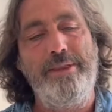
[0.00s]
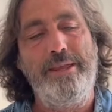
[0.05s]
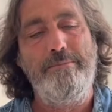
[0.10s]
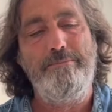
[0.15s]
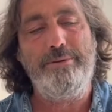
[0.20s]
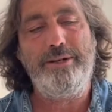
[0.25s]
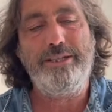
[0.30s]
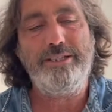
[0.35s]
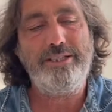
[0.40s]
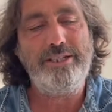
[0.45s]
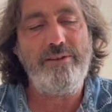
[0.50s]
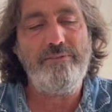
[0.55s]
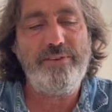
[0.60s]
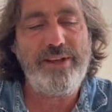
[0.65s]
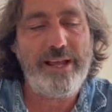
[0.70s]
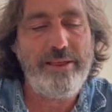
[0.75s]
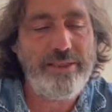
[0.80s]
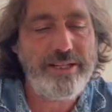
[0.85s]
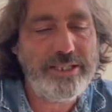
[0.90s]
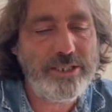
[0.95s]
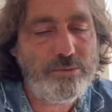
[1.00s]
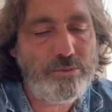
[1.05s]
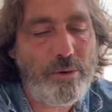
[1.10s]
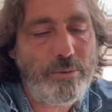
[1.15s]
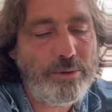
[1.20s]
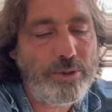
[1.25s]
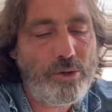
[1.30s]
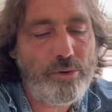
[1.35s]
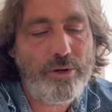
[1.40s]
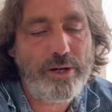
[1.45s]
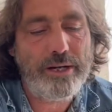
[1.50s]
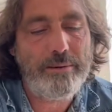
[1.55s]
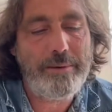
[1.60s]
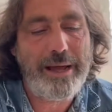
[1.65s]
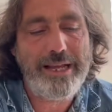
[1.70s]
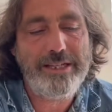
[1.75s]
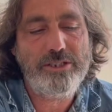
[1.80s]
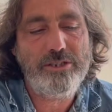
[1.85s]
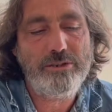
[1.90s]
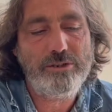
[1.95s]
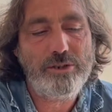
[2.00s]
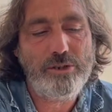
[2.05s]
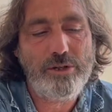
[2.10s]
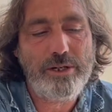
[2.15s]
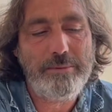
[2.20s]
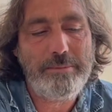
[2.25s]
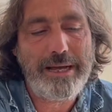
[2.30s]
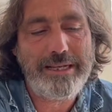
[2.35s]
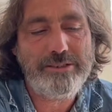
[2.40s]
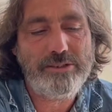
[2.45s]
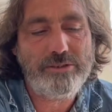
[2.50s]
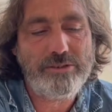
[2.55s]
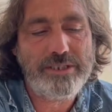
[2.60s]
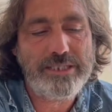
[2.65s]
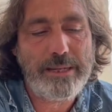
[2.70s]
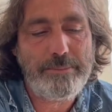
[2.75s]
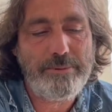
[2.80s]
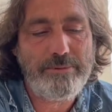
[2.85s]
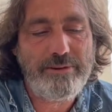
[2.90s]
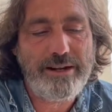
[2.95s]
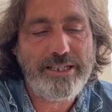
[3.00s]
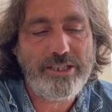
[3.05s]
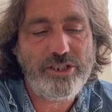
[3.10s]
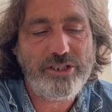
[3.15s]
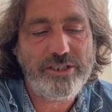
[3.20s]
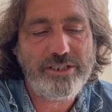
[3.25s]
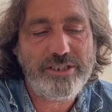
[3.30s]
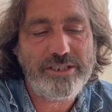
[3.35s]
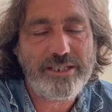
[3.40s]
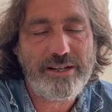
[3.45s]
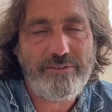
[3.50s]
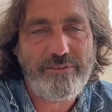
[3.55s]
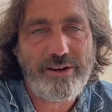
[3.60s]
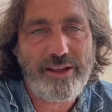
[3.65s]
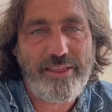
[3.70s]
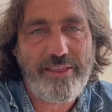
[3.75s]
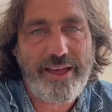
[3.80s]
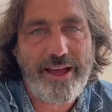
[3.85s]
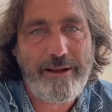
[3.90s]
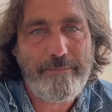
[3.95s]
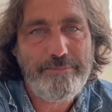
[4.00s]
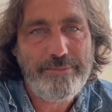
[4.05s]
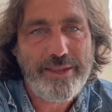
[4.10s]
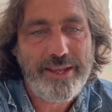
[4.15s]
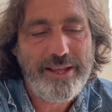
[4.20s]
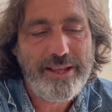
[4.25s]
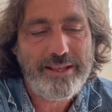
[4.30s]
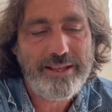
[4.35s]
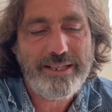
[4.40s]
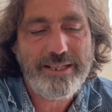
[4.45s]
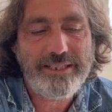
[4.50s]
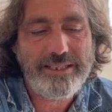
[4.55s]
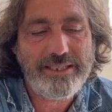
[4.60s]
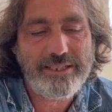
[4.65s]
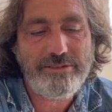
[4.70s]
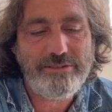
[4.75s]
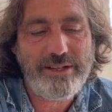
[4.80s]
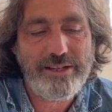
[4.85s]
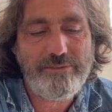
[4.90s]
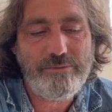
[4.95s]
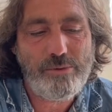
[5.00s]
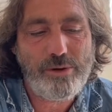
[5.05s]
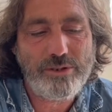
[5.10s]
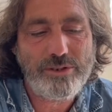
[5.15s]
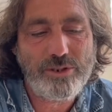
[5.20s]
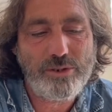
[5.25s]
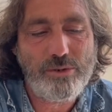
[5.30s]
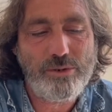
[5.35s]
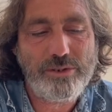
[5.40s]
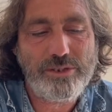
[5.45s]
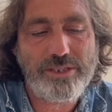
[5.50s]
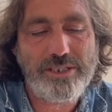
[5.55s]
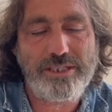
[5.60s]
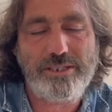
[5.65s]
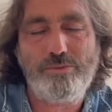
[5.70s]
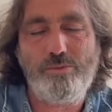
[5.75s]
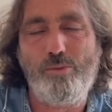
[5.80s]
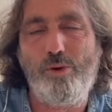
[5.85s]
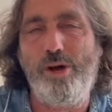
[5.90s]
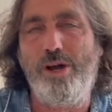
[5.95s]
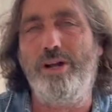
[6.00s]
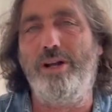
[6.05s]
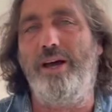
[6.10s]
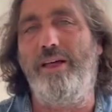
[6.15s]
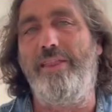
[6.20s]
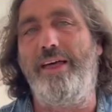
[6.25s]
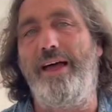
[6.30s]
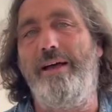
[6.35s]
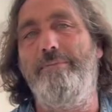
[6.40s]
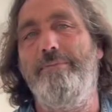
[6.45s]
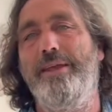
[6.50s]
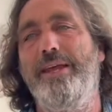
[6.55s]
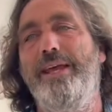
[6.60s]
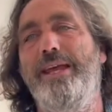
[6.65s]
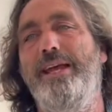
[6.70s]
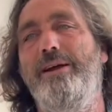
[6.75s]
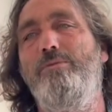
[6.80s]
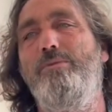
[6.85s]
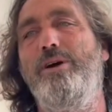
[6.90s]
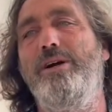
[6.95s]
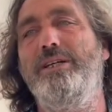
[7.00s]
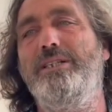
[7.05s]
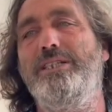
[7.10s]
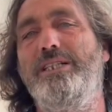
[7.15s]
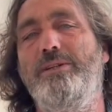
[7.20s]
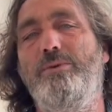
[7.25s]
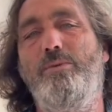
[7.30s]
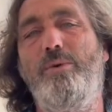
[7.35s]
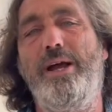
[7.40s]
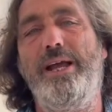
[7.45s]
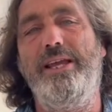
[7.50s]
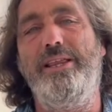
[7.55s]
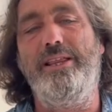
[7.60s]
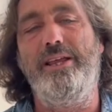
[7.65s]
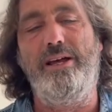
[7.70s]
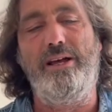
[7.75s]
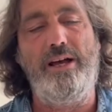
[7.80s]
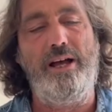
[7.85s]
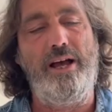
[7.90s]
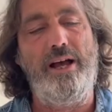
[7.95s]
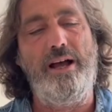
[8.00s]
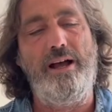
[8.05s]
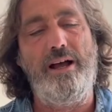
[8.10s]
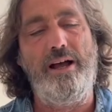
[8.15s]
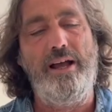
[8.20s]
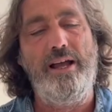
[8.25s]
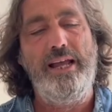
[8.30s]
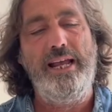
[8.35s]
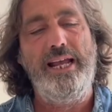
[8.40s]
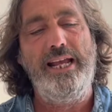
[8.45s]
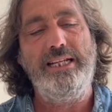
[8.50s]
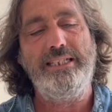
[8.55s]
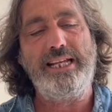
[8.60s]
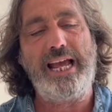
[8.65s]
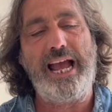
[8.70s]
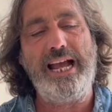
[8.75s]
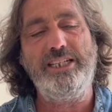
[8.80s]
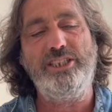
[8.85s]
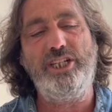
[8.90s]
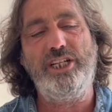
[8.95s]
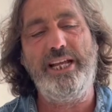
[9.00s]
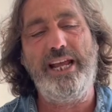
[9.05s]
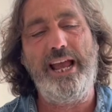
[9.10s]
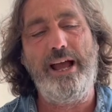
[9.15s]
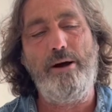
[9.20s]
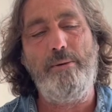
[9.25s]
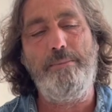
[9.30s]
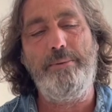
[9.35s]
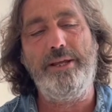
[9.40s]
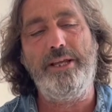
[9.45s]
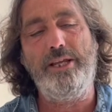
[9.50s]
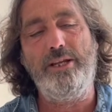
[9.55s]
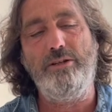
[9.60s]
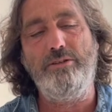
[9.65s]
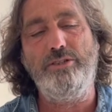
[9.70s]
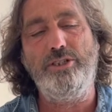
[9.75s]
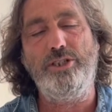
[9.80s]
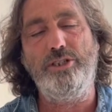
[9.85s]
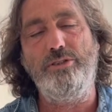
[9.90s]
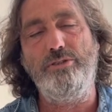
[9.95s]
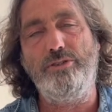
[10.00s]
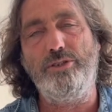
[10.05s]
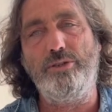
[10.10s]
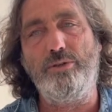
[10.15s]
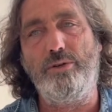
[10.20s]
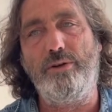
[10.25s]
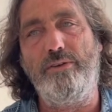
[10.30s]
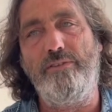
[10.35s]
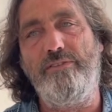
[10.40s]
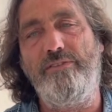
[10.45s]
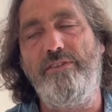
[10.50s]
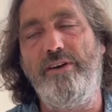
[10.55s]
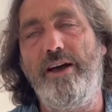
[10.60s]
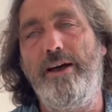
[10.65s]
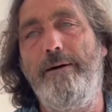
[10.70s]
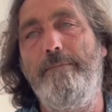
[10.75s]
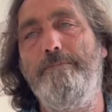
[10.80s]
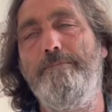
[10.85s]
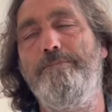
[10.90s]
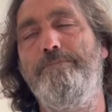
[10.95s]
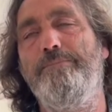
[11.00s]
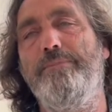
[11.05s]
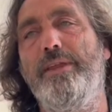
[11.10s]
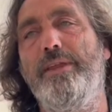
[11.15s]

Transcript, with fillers: because don't forget, this is what we're talking about. It's not talking about sort of separation and stuff like that. This is weird. What sorts doesn't work like that. It works in a way that uh, is actually helping you to sort of um,